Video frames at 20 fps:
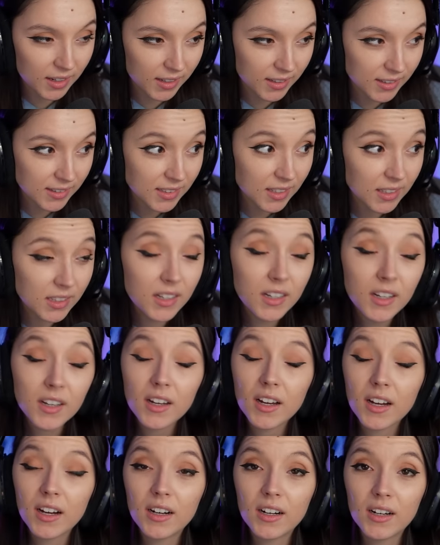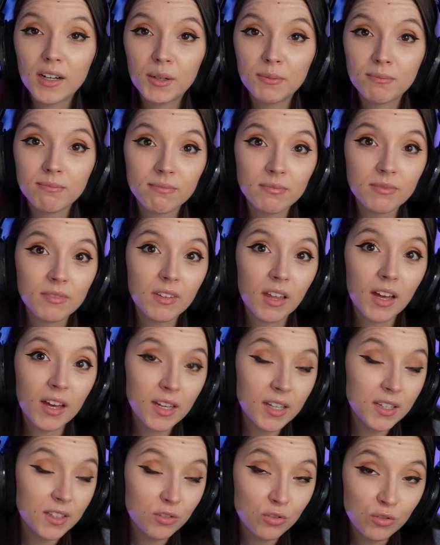Like I said, um
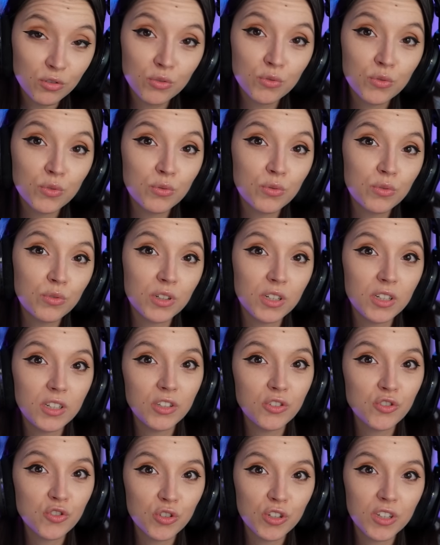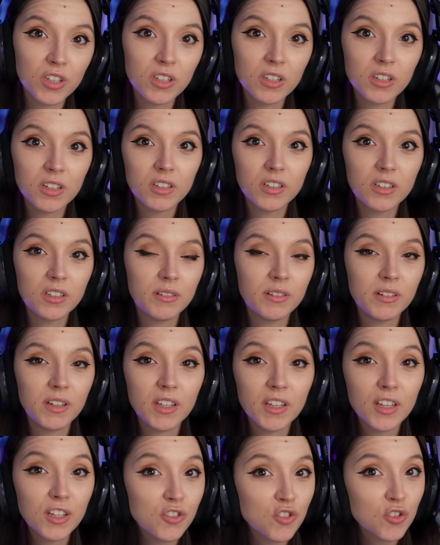I do really enjoy uh,
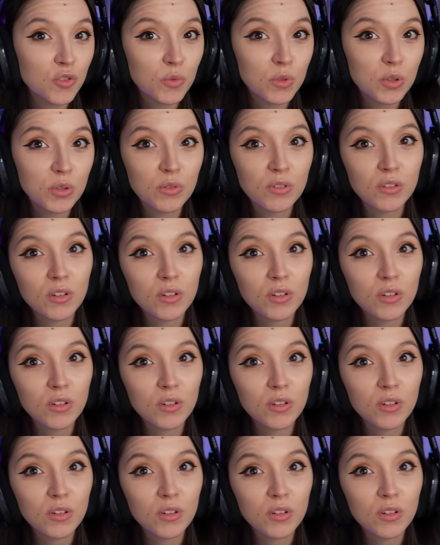engaging with you in the